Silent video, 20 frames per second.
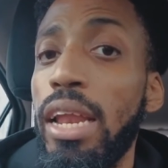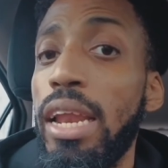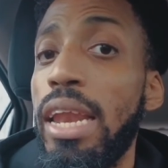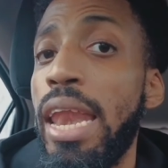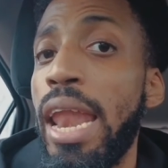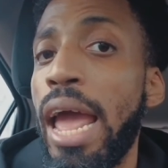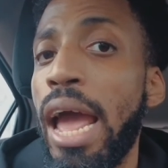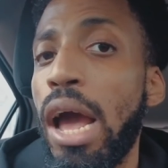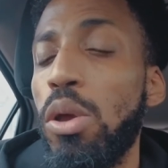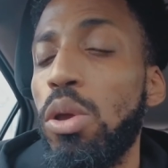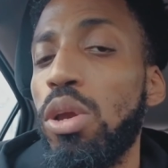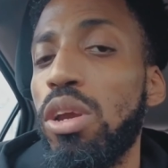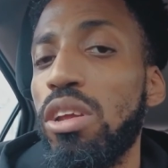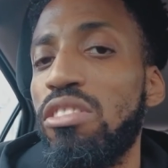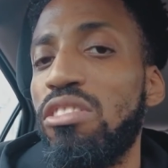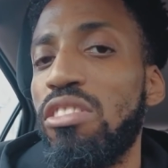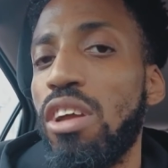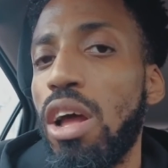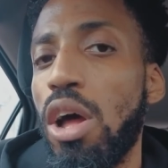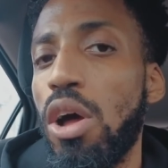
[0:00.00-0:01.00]
now you can
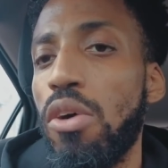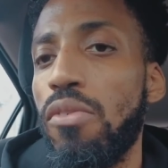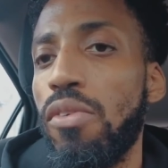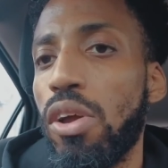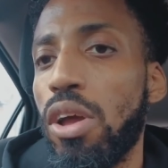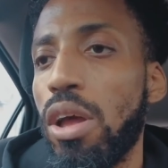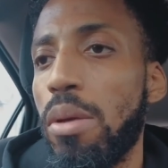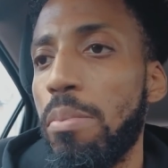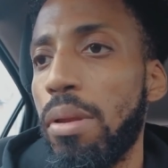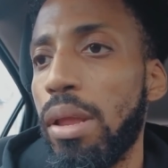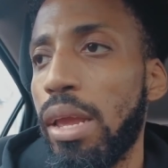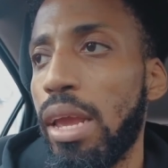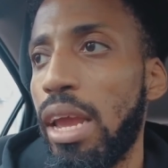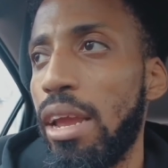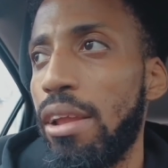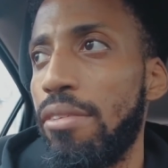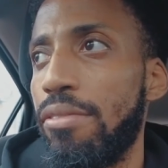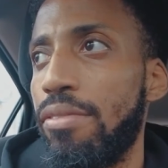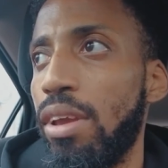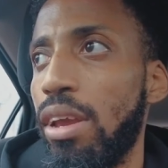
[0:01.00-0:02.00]
start
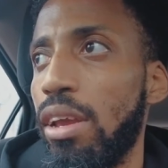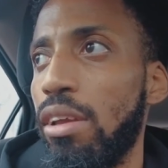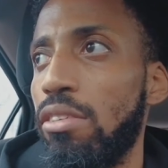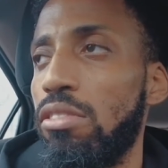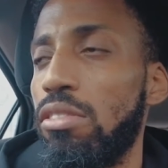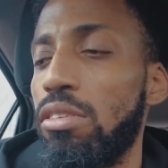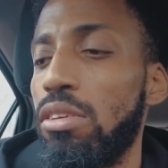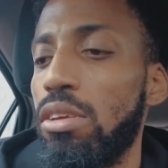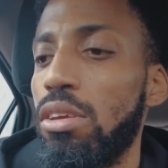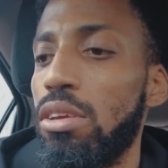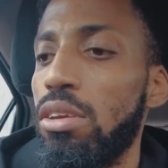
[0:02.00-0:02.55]
overcomplicating things.